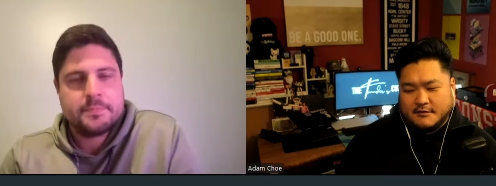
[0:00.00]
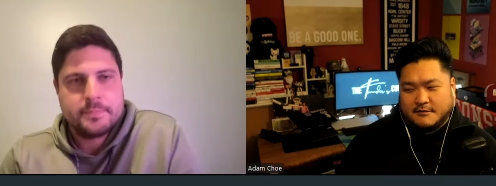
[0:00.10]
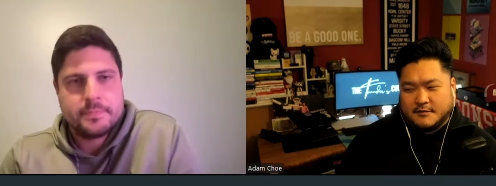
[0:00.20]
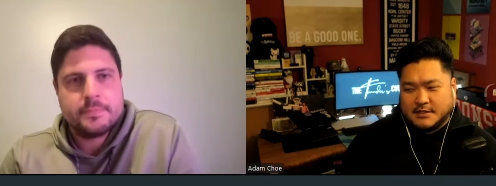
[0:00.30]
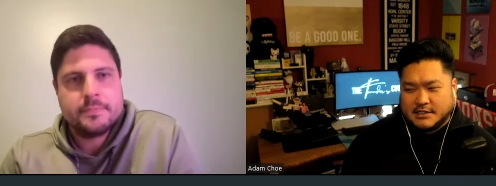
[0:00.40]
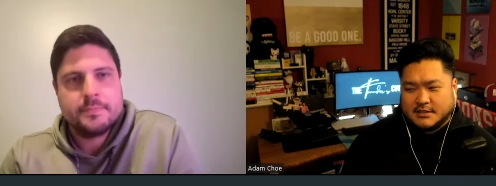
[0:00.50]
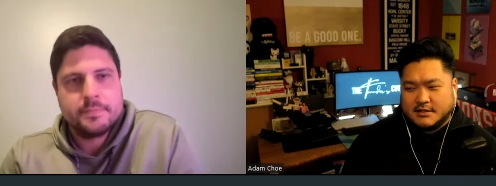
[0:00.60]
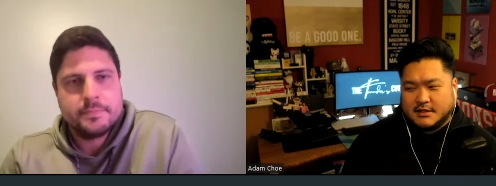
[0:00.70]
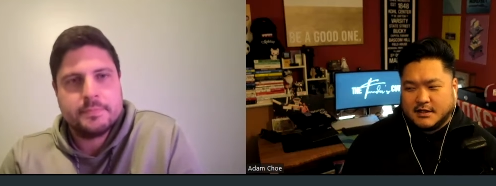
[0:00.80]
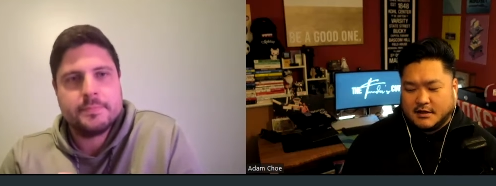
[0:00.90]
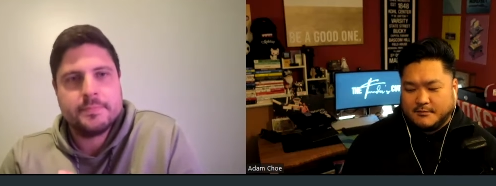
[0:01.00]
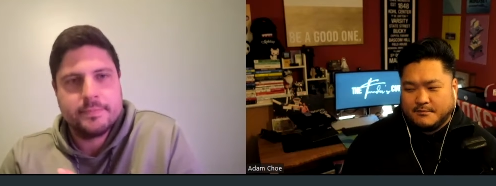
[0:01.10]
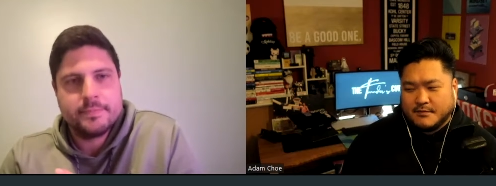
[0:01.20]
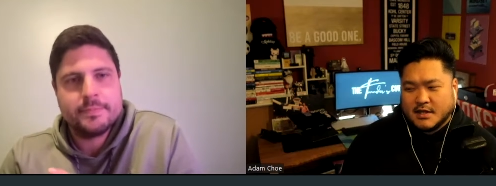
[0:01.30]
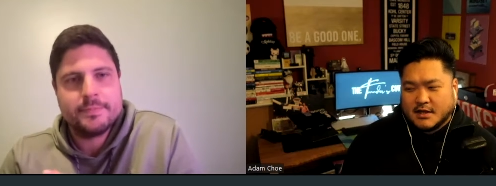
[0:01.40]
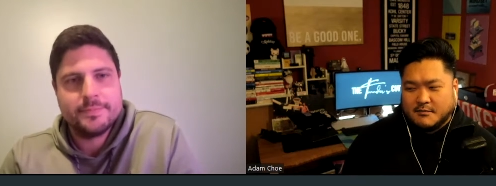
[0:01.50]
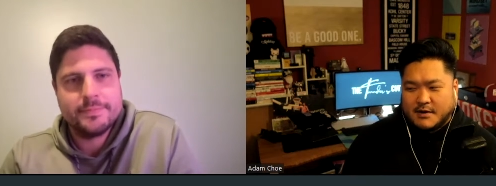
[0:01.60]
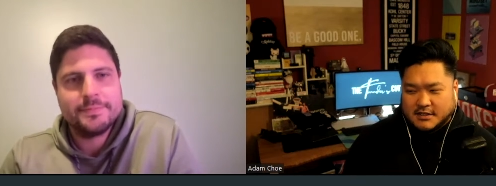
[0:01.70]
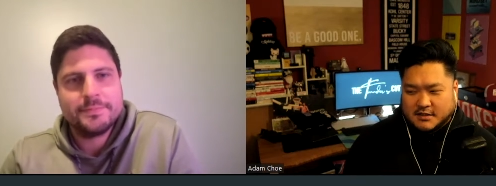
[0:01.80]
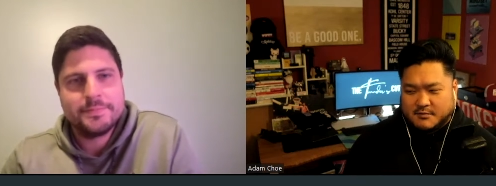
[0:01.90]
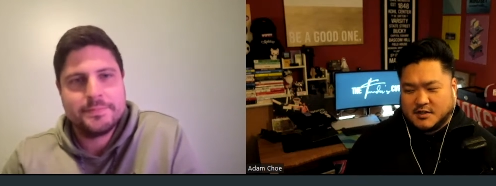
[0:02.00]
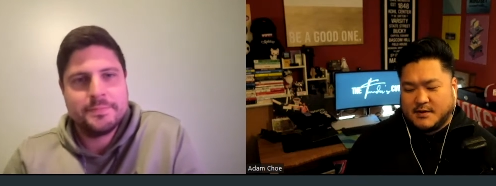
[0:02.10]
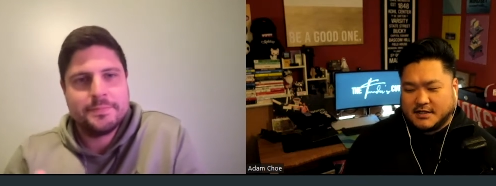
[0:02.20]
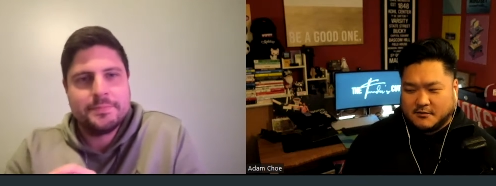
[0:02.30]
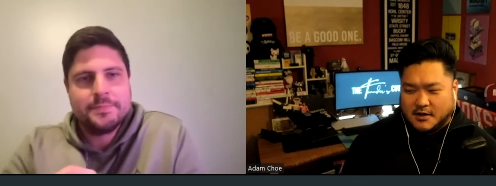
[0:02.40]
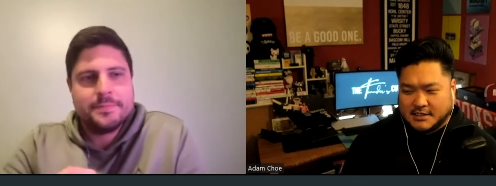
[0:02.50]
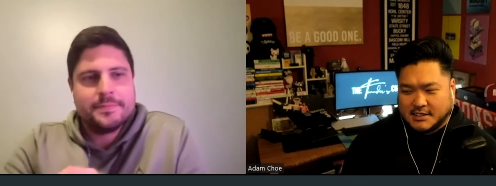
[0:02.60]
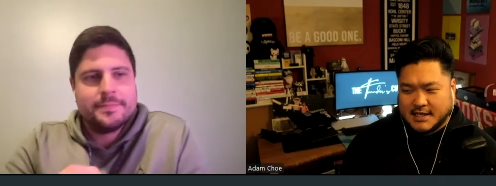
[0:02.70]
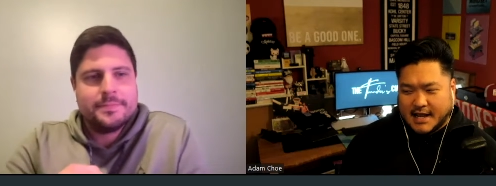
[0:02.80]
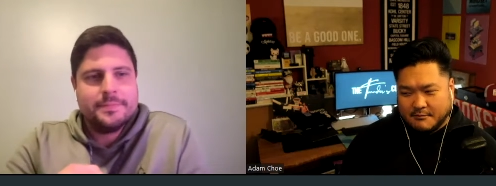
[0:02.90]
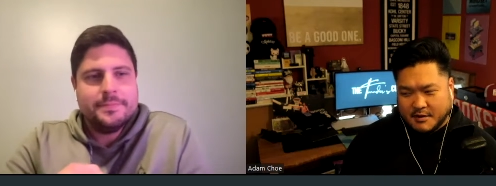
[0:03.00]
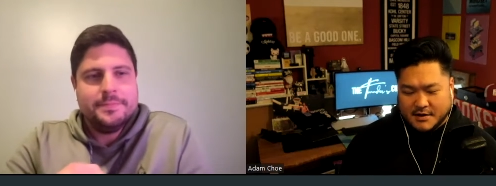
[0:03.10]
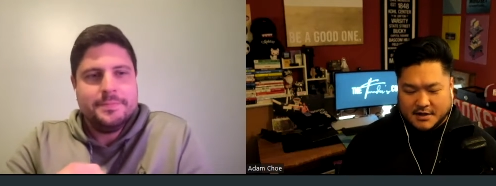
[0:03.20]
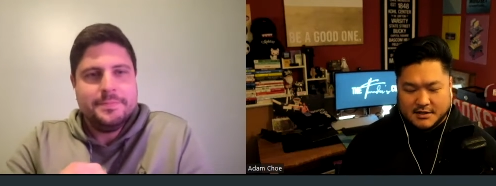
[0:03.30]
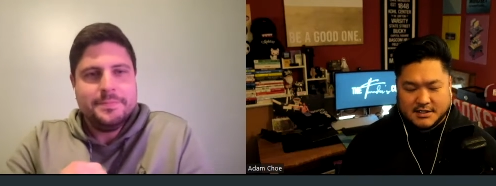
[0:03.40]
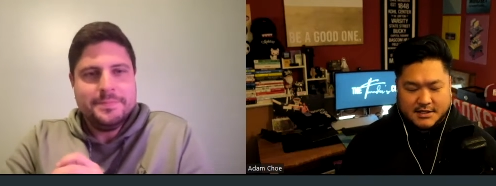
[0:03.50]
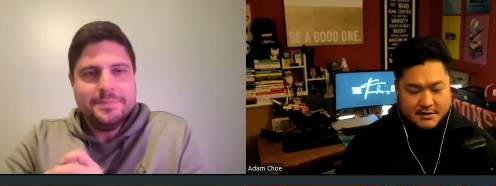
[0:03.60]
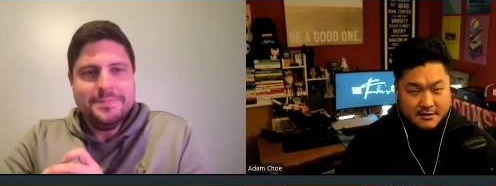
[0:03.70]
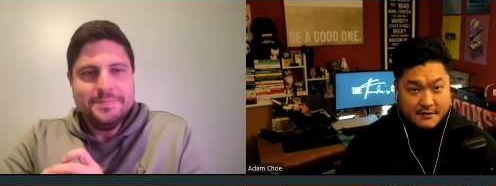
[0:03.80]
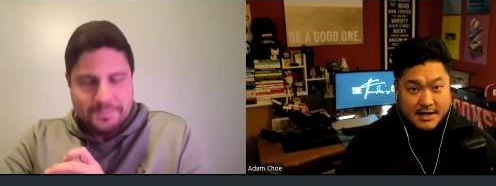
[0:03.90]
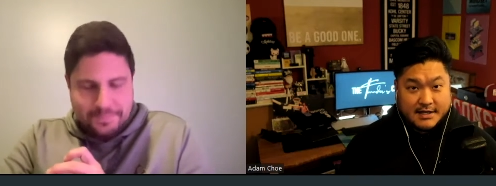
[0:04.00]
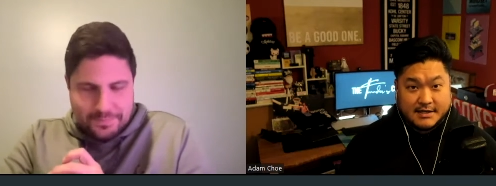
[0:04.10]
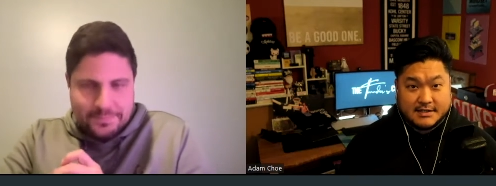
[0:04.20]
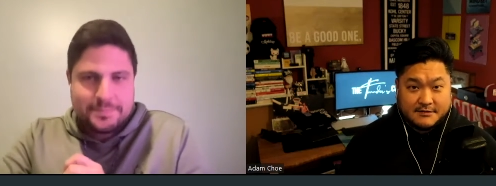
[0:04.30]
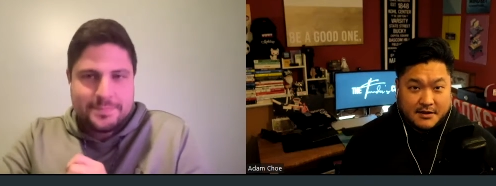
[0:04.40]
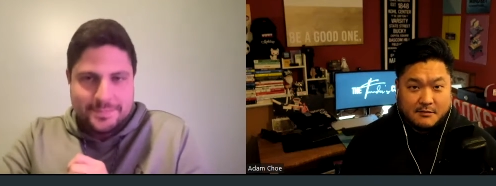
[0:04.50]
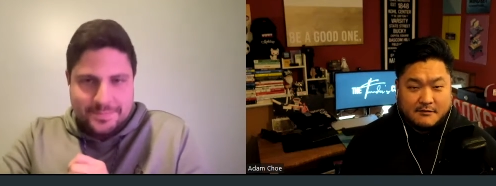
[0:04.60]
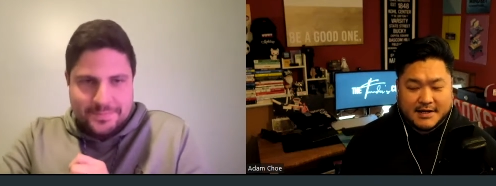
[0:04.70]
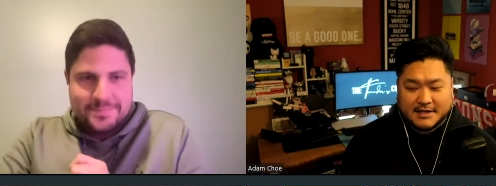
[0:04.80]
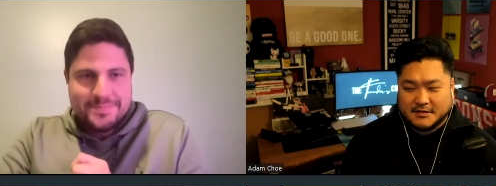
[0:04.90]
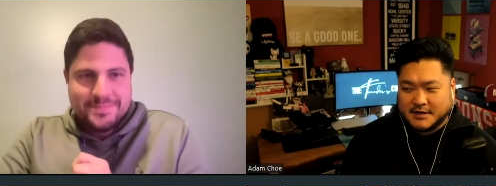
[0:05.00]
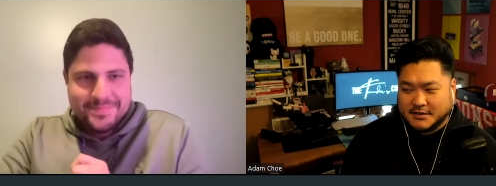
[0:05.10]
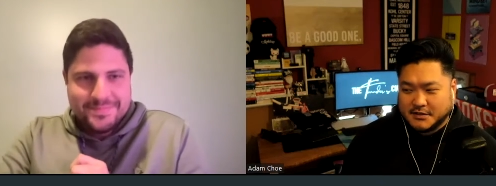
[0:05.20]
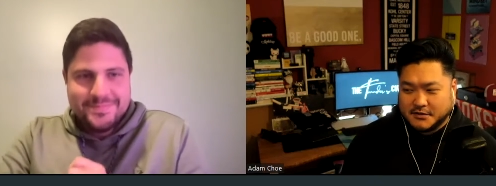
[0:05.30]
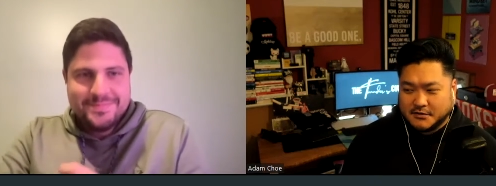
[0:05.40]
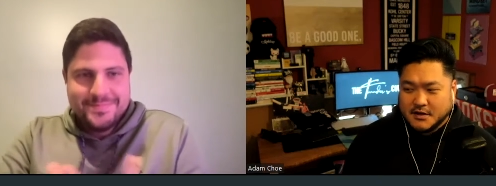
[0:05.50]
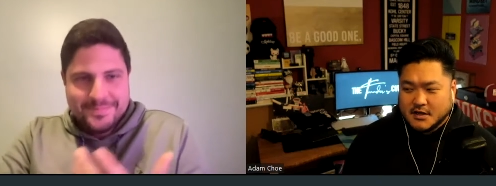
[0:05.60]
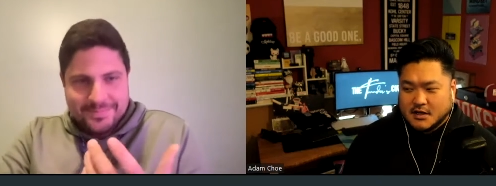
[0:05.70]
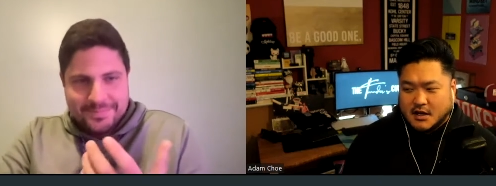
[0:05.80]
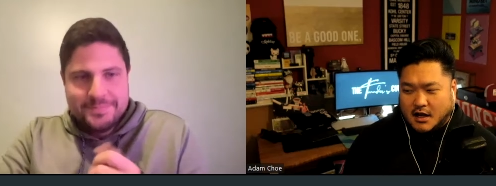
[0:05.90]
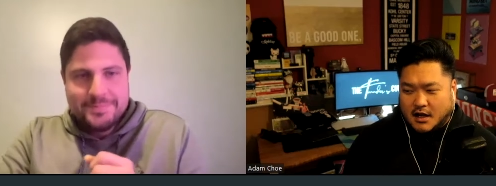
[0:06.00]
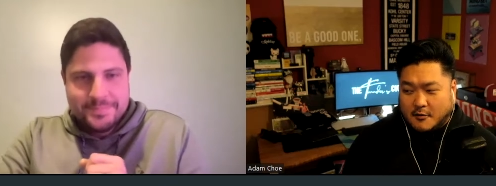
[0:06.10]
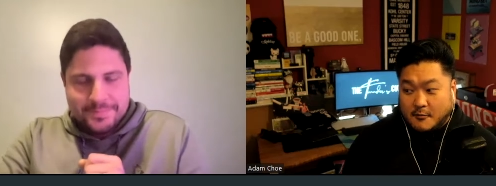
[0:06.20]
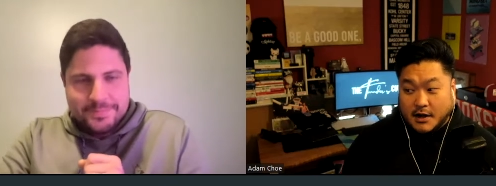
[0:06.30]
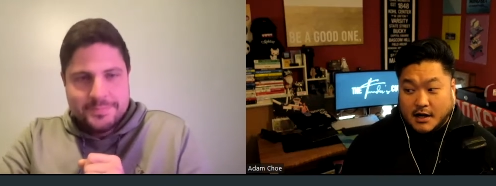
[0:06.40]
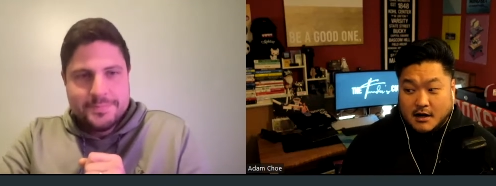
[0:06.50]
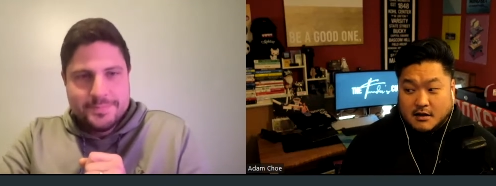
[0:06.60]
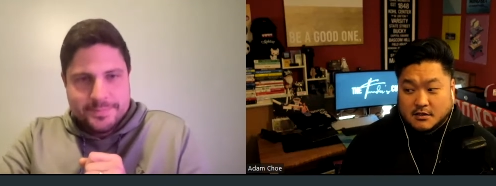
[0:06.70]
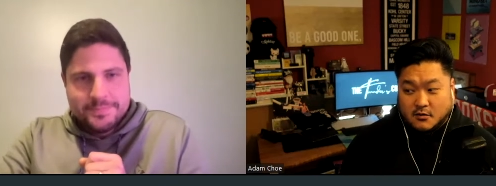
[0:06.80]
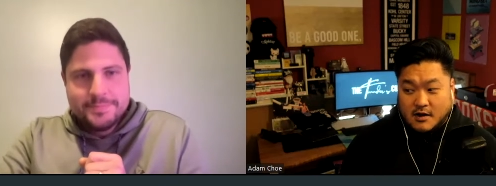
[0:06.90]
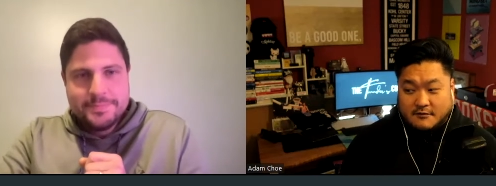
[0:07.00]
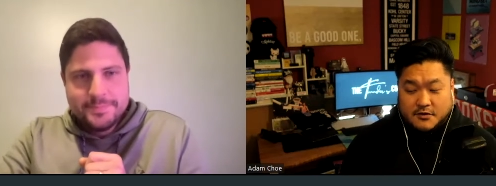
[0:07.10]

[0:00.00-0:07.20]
Speaker 1: for just um, comparison perspective, I'll just say I'm the Bills and you're the Vikings, even though I'm a Vikings fan too. Uh, but so we have two